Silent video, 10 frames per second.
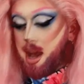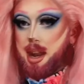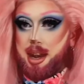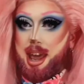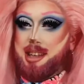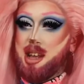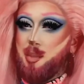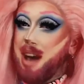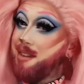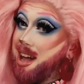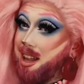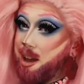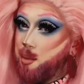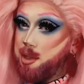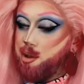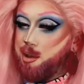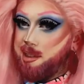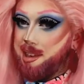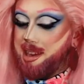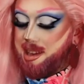Next up we have ELLIOTT with two
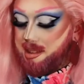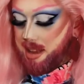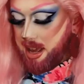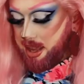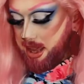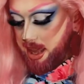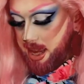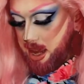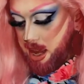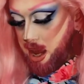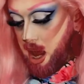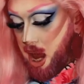T's, and the